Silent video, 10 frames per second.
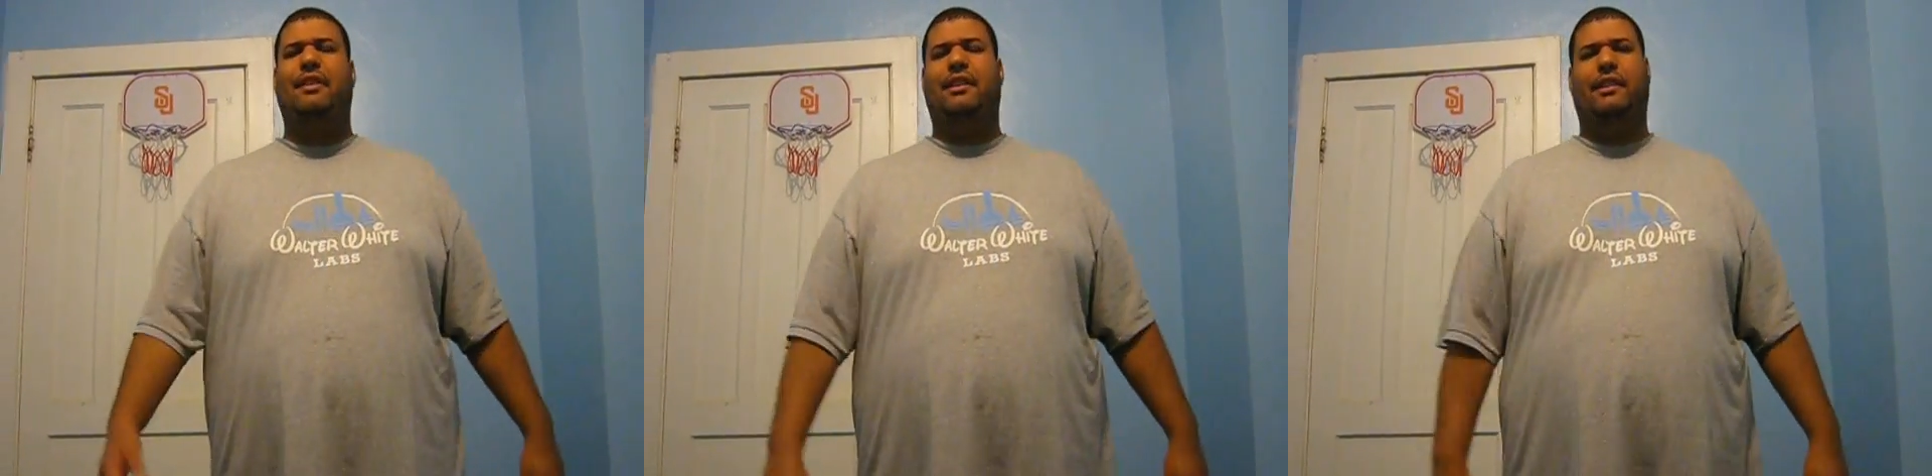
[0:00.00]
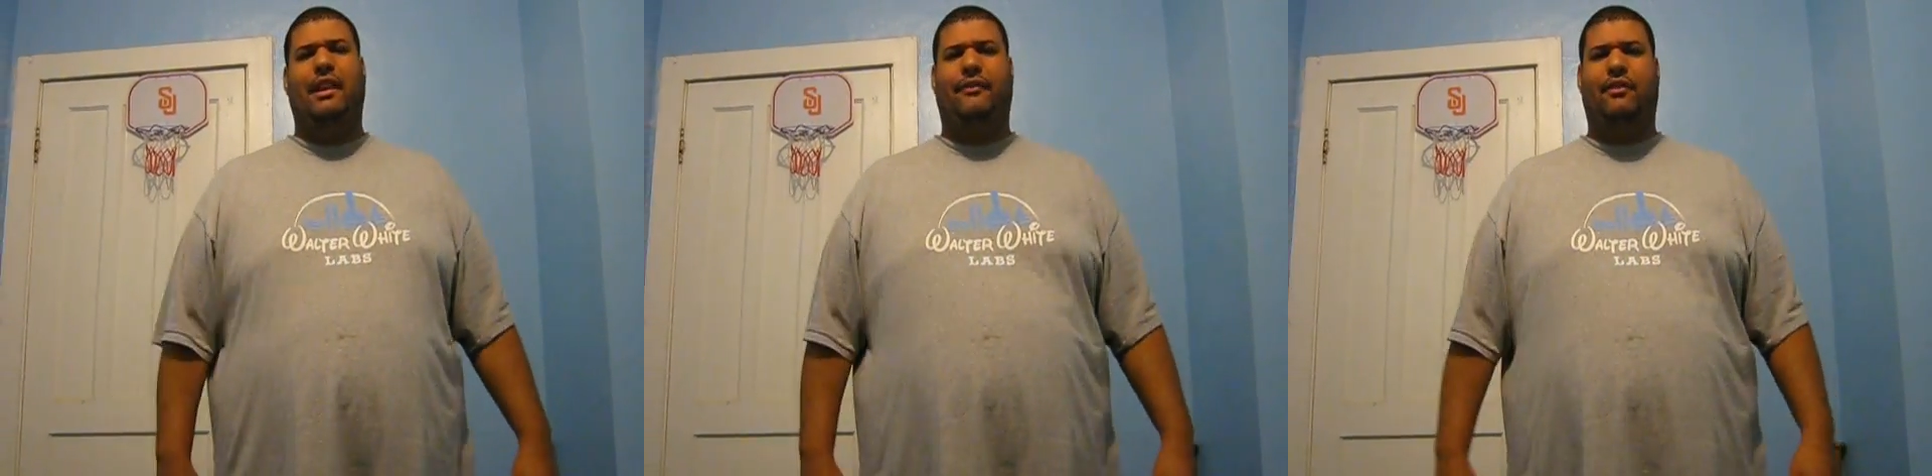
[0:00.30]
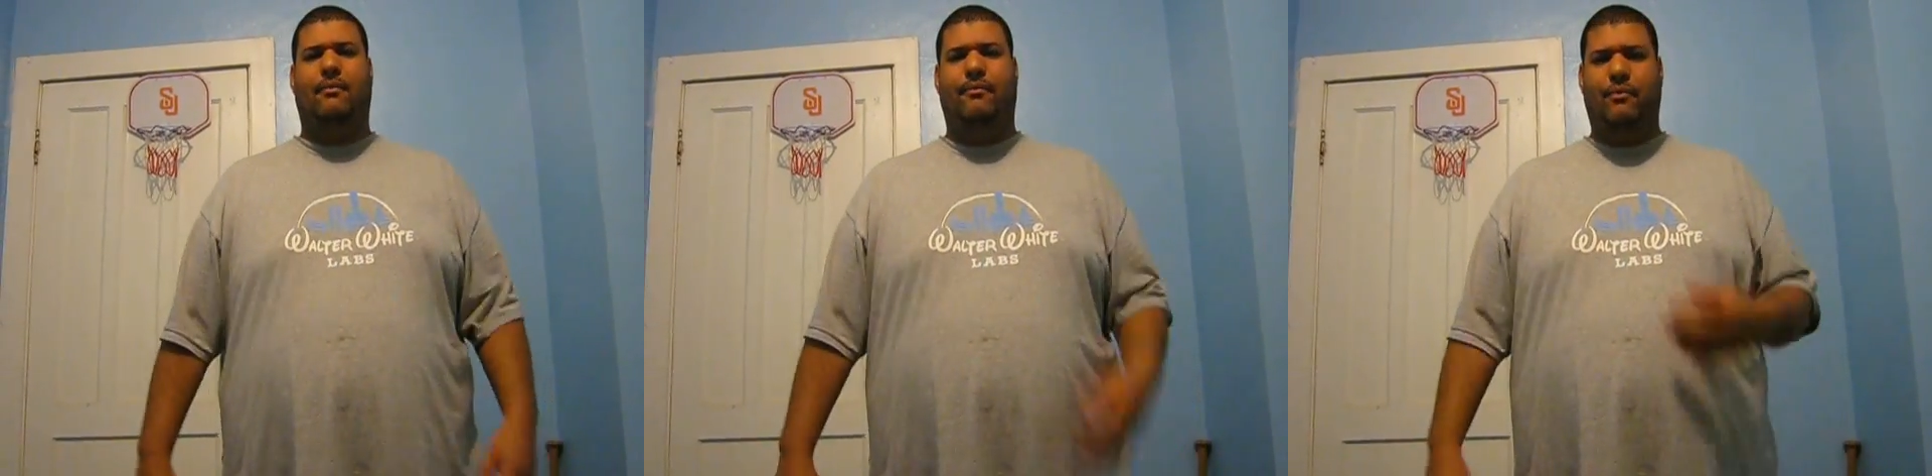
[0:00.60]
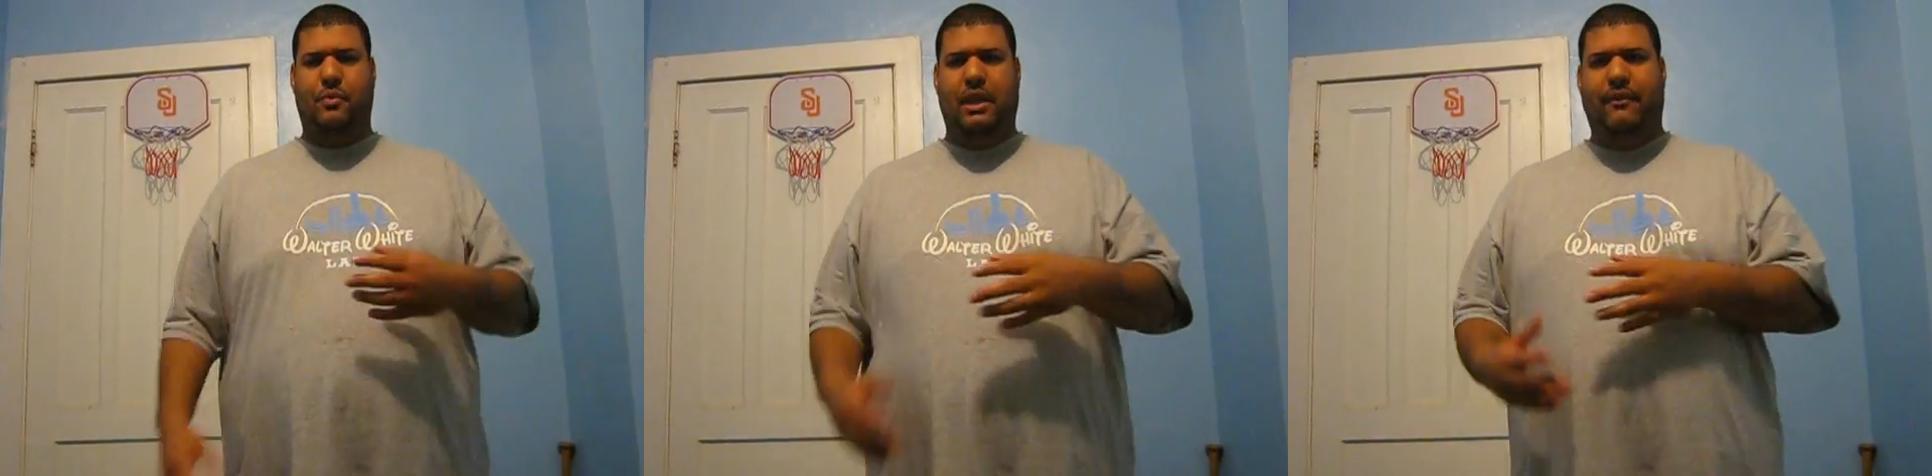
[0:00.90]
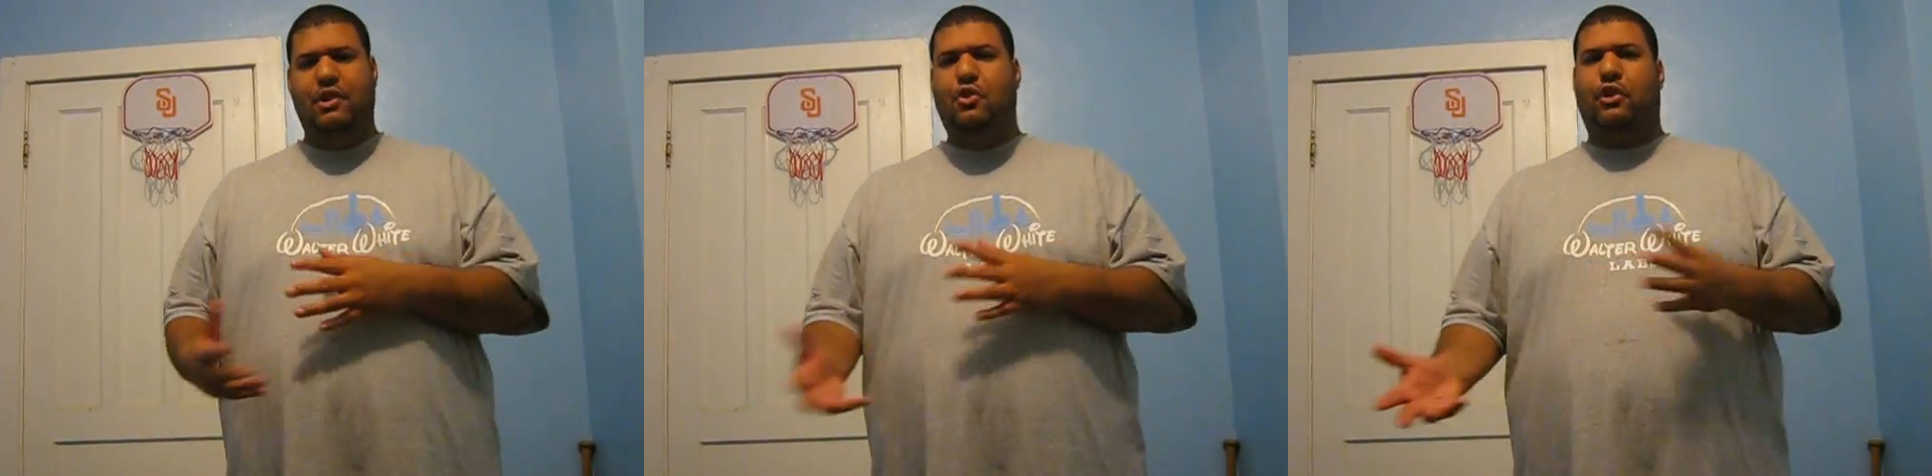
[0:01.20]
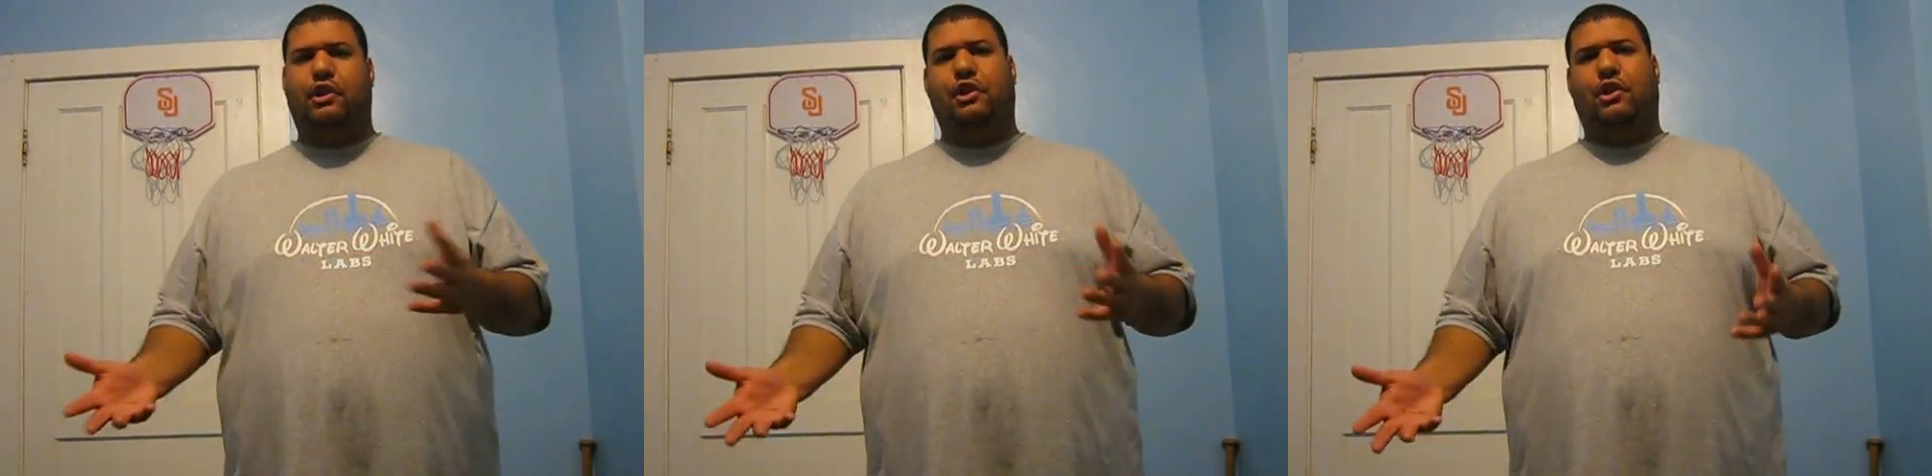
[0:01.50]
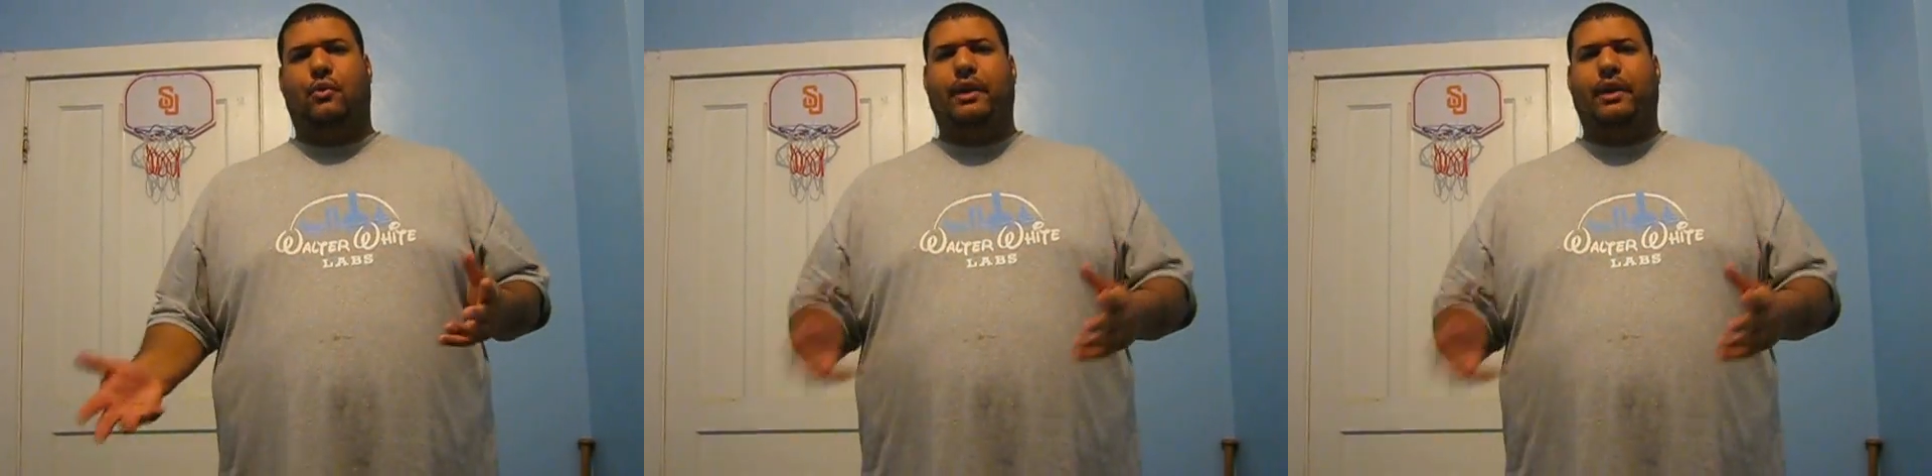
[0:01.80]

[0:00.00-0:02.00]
You could say we live in New York.